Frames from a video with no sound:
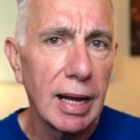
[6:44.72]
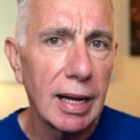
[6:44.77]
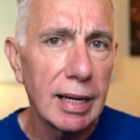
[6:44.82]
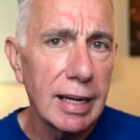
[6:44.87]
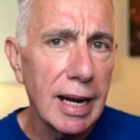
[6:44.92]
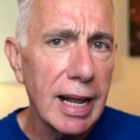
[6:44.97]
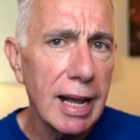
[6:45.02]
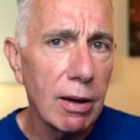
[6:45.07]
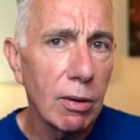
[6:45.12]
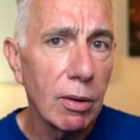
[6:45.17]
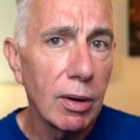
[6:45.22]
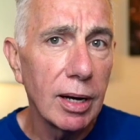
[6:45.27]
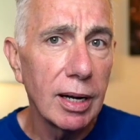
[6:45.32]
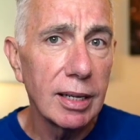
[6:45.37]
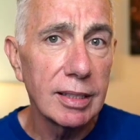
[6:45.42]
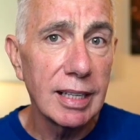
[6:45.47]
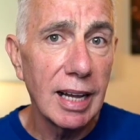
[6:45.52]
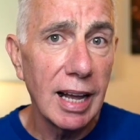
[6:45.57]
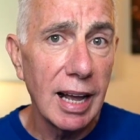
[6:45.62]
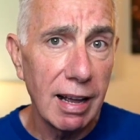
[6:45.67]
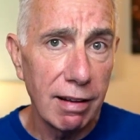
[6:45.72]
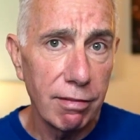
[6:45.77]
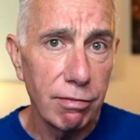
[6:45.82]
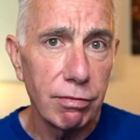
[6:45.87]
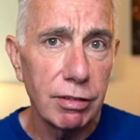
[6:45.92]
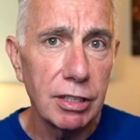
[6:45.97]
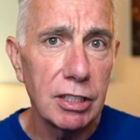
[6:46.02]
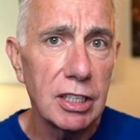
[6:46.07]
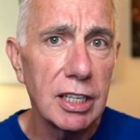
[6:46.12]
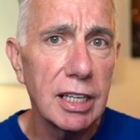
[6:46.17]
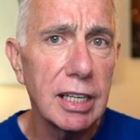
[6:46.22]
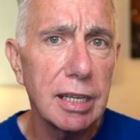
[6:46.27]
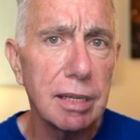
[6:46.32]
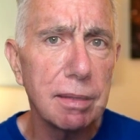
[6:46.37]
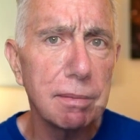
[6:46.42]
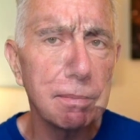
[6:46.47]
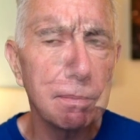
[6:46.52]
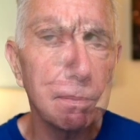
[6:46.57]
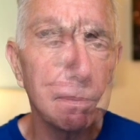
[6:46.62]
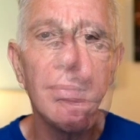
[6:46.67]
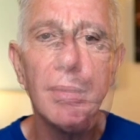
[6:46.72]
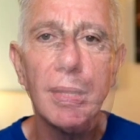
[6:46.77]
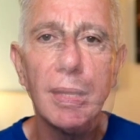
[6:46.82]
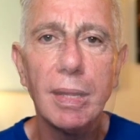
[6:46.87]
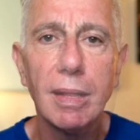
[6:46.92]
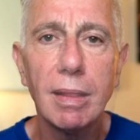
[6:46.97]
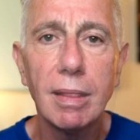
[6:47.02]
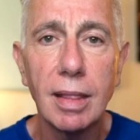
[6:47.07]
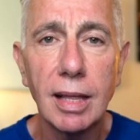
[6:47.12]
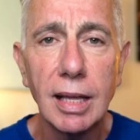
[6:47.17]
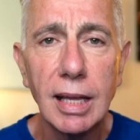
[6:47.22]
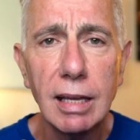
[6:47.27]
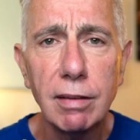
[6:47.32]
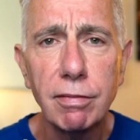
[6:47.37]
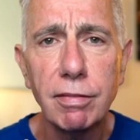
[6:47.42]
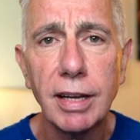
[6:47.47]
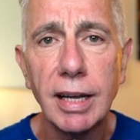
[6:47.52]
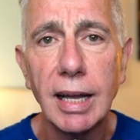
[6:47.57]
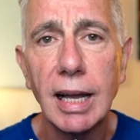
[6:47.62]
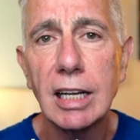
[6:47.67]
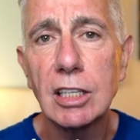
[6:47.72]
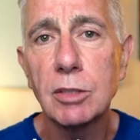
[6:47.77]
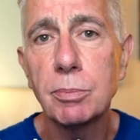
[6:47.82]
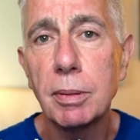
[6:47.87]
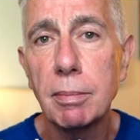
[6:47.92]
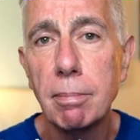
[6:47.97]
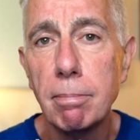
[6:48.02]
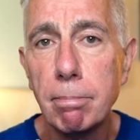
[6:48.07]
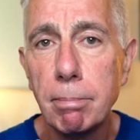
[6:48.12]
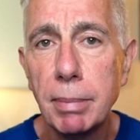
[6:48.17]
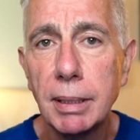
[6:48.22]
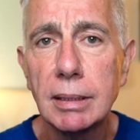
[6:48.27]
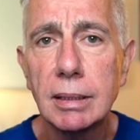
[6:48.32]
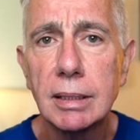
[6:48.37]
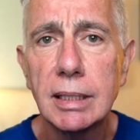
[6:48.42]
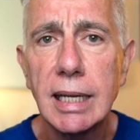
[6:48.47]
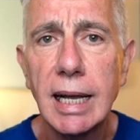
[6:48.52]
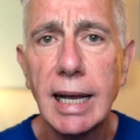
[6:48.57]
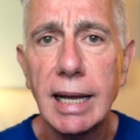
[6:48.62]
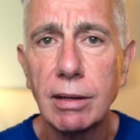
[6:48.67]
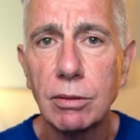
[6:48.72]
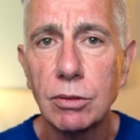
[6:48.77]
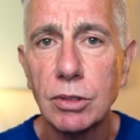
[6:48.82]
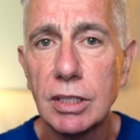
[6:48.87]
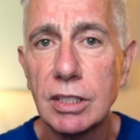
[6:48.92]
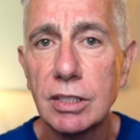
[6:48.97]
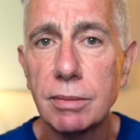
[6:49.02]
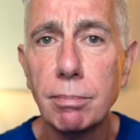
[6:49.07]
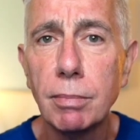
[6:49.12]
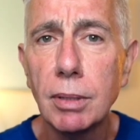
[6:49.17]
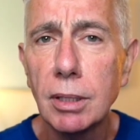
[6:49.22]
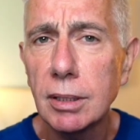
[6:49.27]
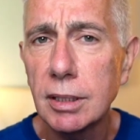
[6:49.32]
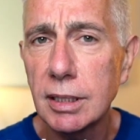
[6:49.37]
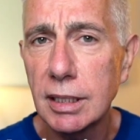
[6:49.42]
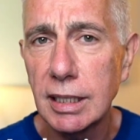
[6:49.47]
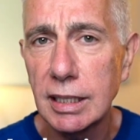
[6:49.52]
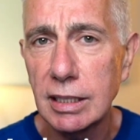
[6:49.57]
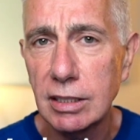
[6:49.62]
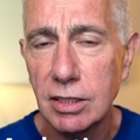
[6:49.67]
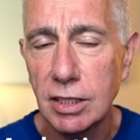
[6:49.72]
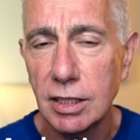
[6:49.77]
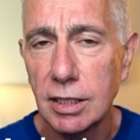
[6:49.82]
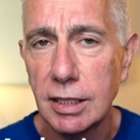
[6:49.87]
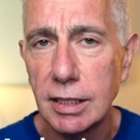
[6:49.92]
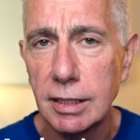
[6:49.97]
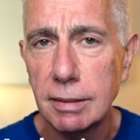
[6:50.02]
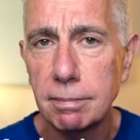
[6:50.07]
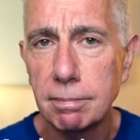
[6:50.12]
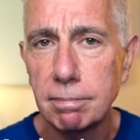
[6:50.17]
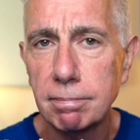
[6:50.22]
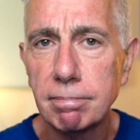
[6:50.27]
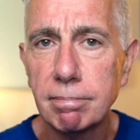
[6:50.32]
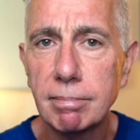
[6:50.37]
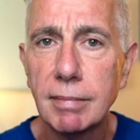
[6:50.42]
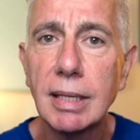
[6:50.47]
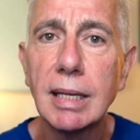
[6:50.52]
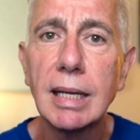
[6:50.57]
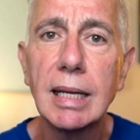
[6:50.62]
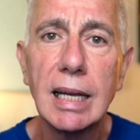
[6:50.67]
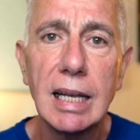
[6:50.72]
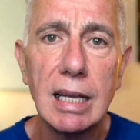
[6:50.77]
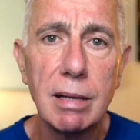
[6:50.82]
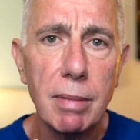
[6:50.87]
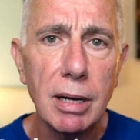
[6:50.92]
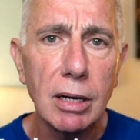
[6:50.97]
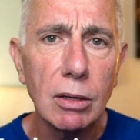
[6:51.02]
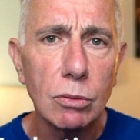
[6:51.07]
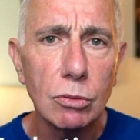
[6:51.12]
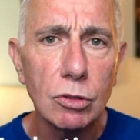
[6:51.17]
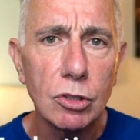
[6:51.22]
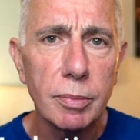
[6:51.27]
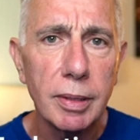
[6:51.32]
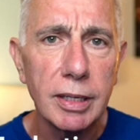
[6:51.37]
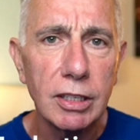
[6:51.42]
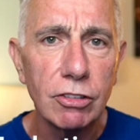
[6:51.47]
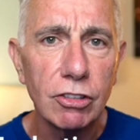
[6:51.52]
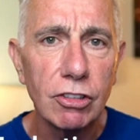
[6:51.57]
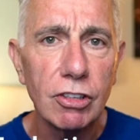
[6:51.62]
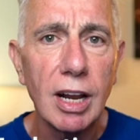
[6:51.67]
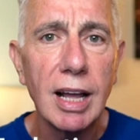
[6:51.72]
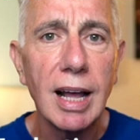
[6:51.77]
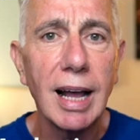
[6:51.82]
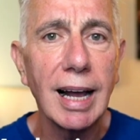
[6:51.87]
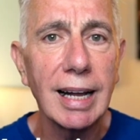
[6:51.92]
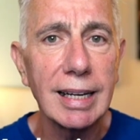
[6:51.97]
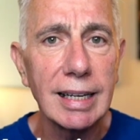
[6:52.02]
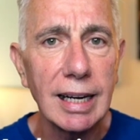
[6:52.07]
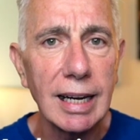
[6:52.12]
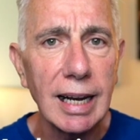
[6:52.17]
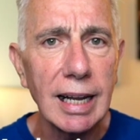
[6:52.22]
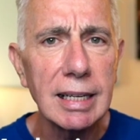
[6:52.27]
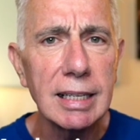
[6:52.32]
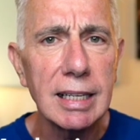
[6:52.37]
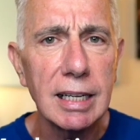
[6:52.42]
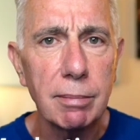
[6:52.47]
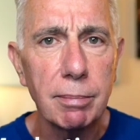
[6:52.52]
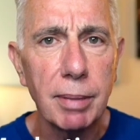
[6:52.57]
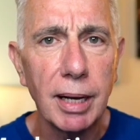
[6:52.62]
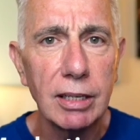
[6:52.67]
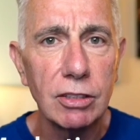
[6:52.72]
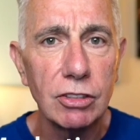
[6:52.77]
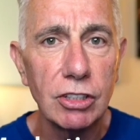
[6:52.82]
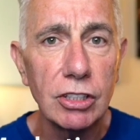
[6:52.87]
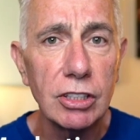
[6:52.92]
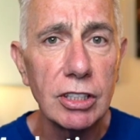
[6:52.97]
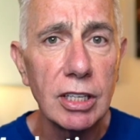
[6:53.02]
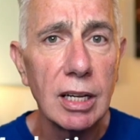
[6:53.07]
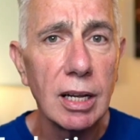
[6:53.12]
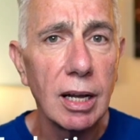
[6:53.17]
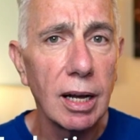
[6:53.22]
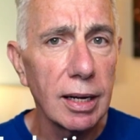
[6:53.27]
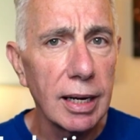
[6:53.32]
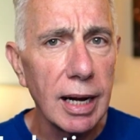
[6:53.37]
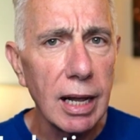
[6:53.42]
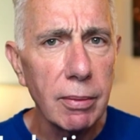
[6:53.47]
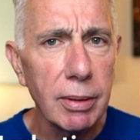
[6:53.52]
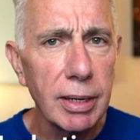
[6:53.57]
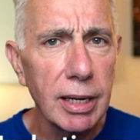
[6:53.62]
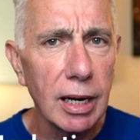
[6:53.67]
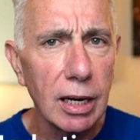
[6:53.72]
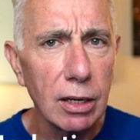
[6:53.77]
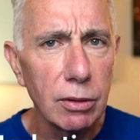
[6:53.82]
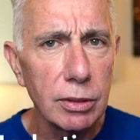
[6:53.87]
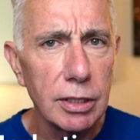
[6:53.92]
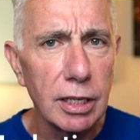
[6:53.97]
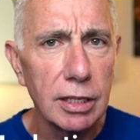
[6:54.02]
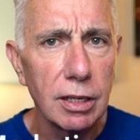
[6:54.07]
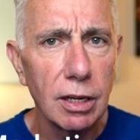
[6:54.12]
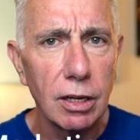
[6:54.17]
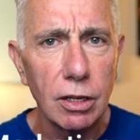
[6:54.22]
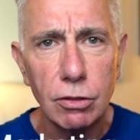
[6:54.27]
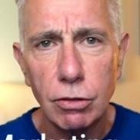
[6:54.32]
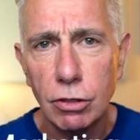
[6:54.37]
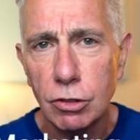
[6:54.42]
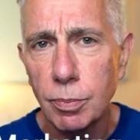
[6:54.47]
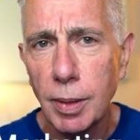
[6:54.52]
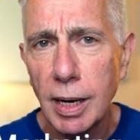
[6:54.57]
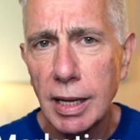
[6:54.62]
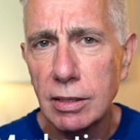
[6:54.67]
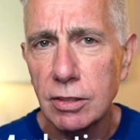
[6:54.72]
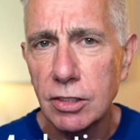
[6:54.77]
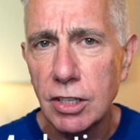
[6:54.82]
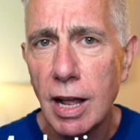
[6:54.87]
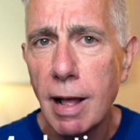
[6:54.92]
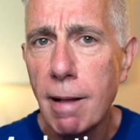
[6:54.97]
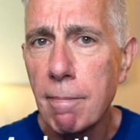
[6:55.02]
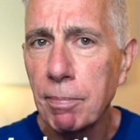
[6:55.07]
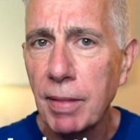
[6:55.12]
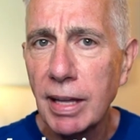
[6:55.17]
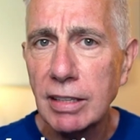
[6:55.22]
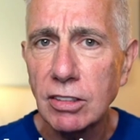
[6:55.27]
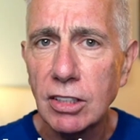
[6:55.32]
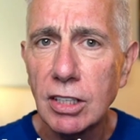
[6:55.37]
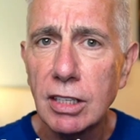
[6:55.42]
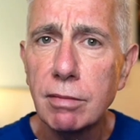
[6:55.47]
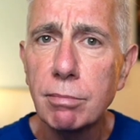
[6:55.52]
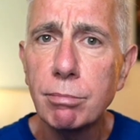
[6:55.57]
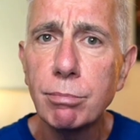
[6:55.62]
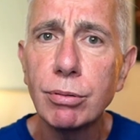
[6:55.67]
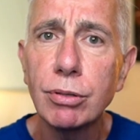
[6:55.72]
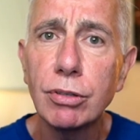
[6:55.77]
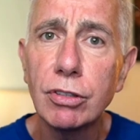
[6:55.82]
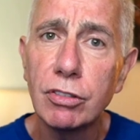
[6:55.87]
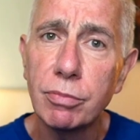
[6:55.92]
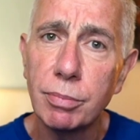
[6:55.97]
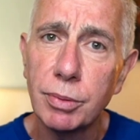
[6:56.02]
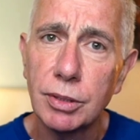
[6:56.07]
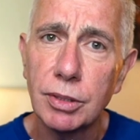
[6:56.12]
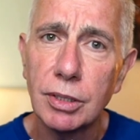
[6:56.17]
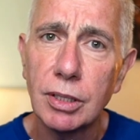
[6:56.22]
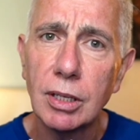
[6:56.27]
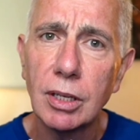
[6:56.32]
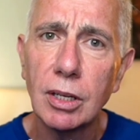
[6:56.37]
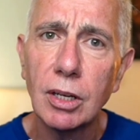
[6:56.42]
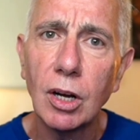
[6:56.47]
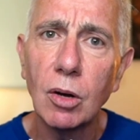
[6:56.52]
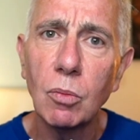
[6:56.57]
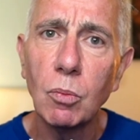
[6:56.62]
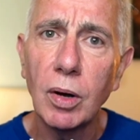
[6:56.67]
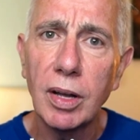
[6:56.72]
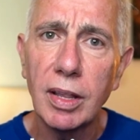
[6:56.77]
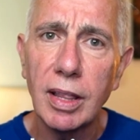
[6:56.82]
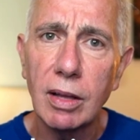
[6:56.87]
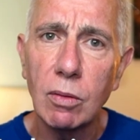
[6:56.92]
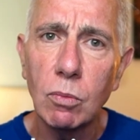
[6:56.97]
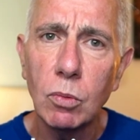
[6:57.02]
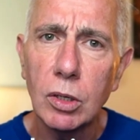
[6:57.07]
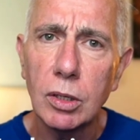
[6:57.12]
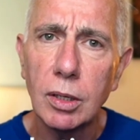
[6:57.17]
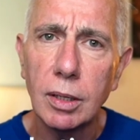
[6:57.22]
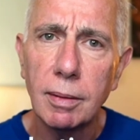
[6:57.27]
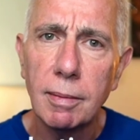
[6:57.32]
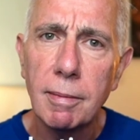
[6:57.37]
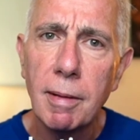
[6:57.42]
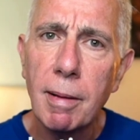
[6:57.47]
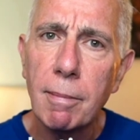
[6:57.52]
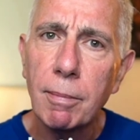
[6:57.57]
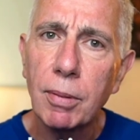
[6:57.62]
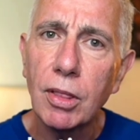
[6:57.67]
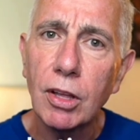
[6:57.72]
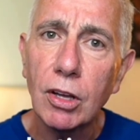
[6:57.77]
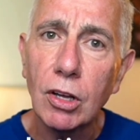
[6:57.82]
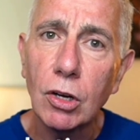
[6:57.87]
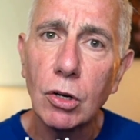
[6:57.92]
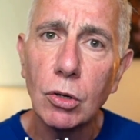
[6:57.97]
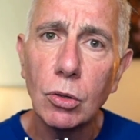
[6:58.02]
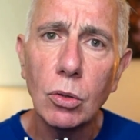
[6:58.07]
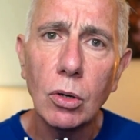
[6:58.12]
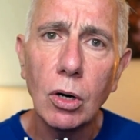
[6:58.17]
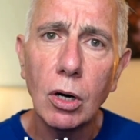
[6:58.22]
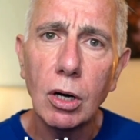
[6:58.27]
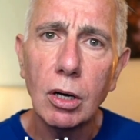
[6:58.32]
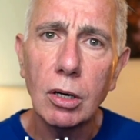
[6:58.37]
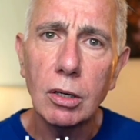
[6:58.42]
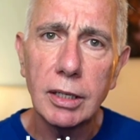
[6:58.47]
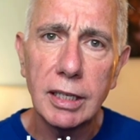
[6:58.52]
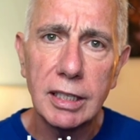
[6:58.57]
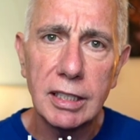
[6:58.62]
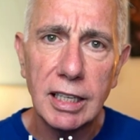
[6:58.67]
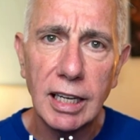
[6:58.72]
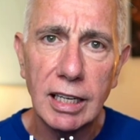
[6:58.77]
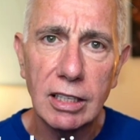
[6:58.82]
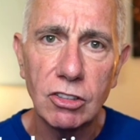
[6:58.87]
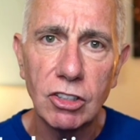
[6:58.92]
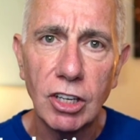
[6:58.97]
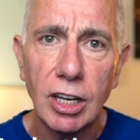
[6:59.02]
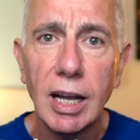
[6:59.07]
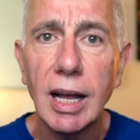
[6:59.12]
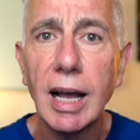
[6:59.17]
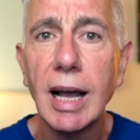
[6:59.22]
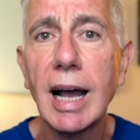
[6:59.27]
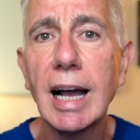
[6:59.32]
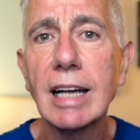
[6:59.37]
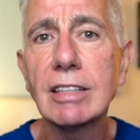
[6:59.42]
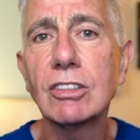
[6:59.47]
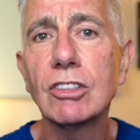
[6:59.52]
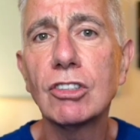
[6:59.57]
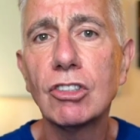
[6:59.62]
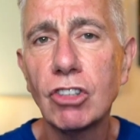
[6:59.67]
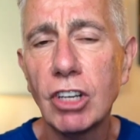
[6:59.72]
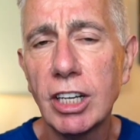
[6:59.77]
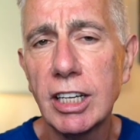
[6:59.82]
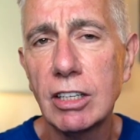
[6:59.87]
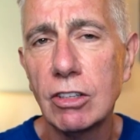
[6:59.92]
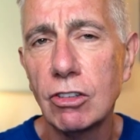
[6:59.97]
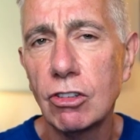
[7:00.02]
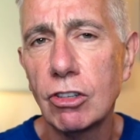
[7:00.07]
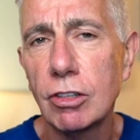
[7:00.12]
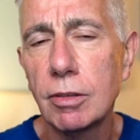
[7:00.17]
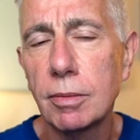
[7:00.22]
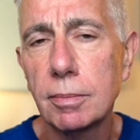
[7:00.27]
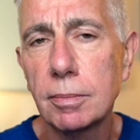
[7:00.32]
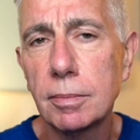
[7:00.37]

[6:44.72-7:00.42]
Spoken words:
and now at every tier. Thinkific has been building out its marketing side. Email automation and landing pages are now included across plans. That's an improvement on where they were, but the core architecture hasn't changed.